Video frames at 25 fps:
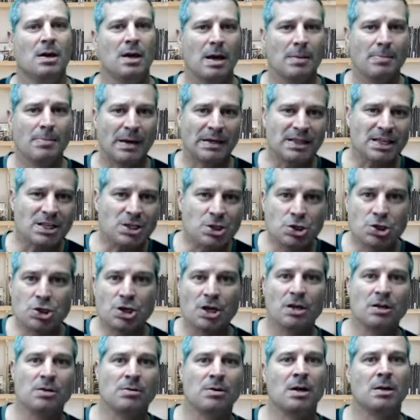about the
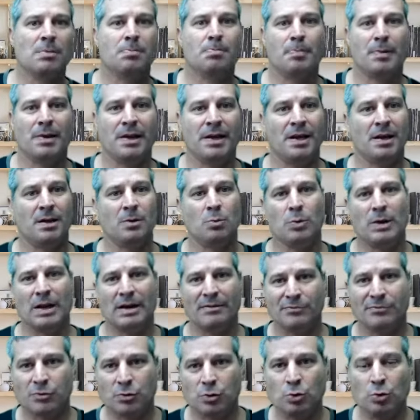general plan. We
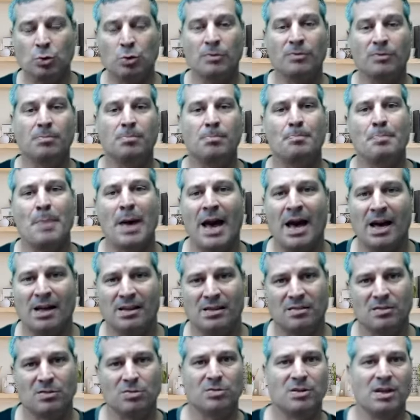have two
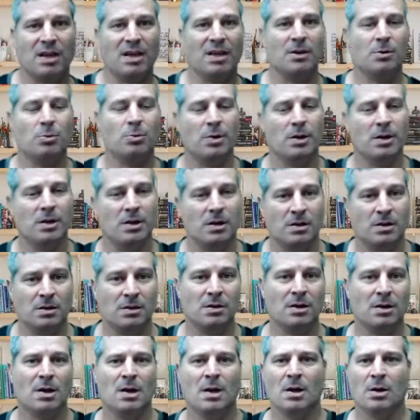paths to take
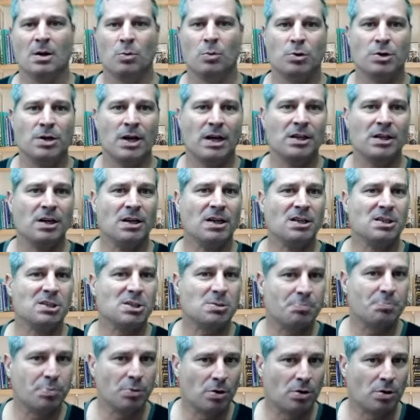here. We're not going to
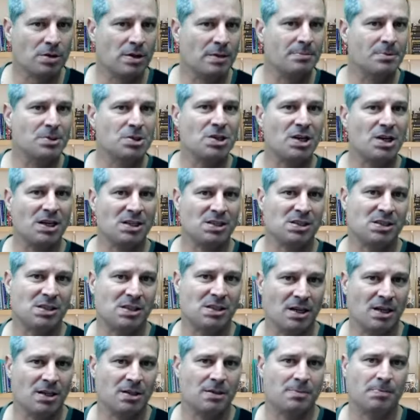explore them just
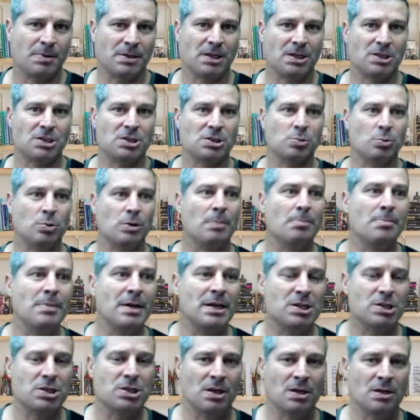yet, but I just want to
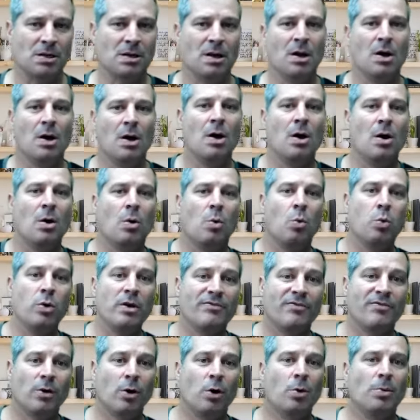mention,
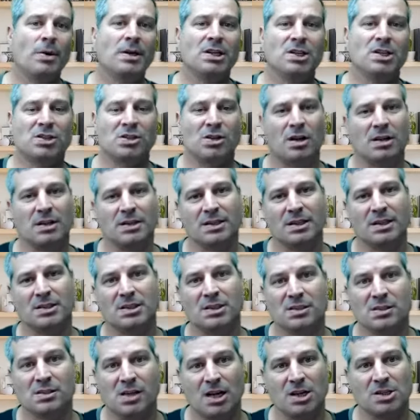we've already started the
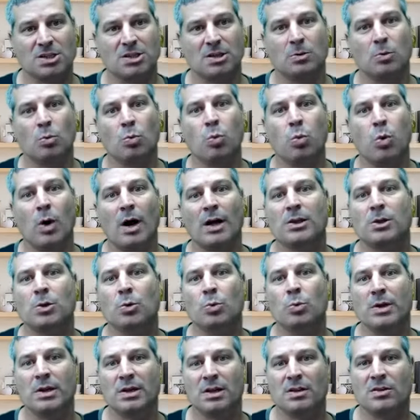discussion. What do
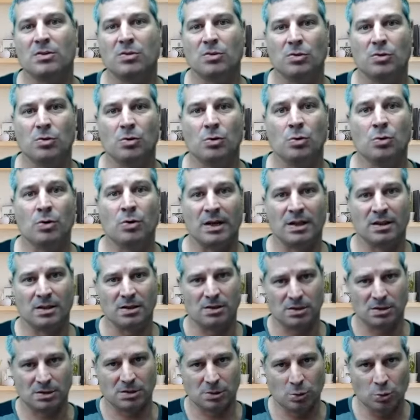we need to do? And
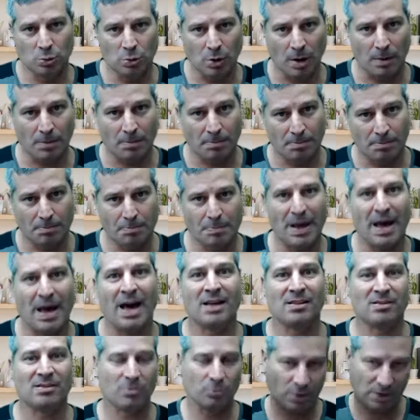there's two
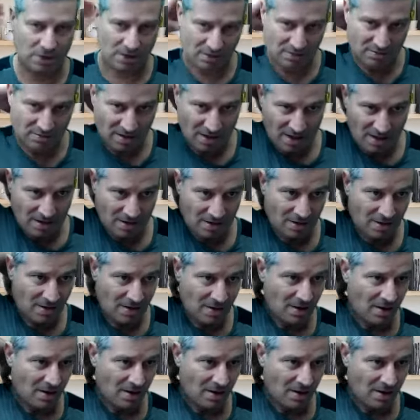paths we can take